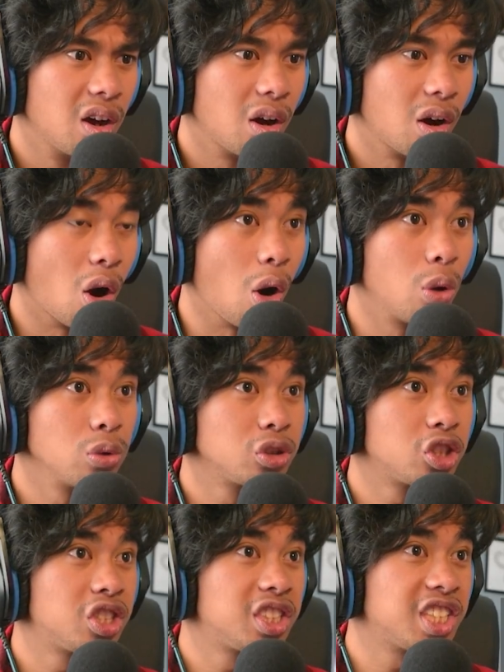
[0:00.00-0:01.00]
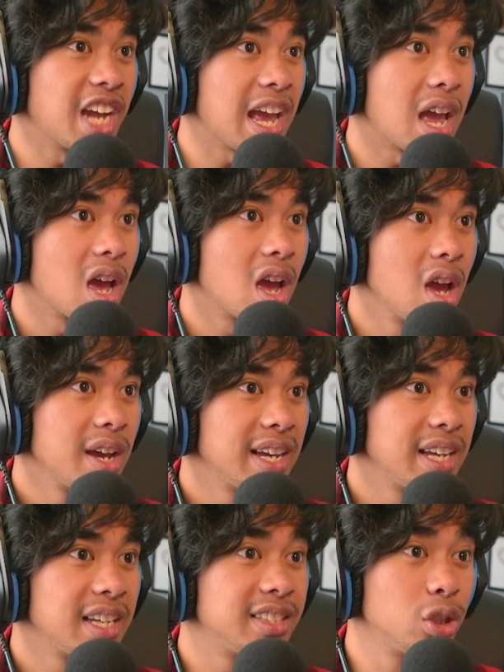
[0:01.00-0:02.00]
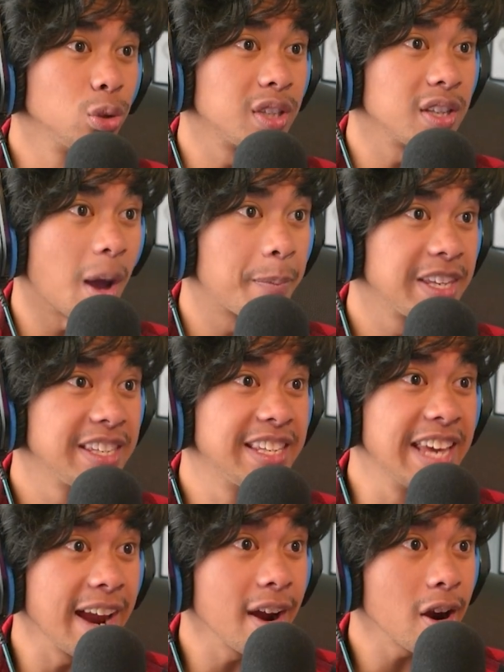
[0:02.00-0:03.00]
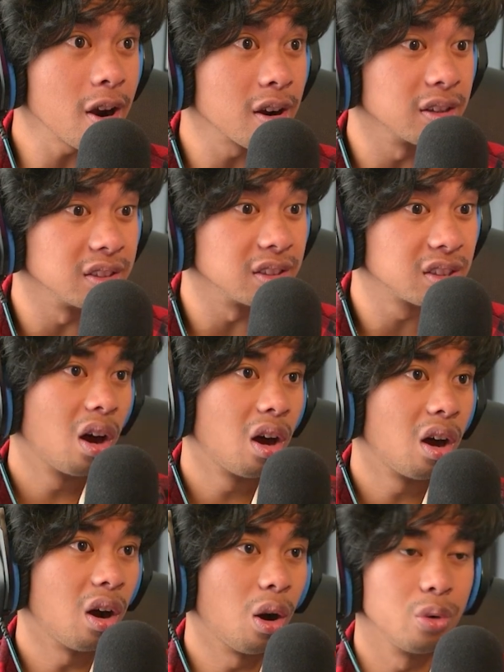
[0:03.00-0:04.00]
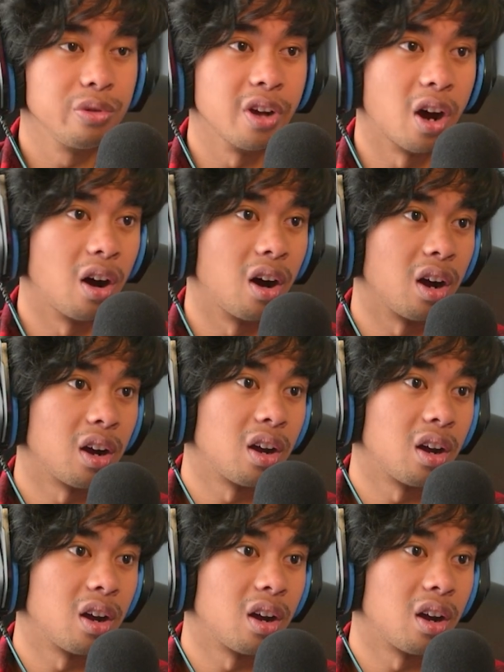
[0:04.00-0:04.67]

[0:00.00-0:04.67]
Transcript: Oh, shit. He's using up years! Oh, dog.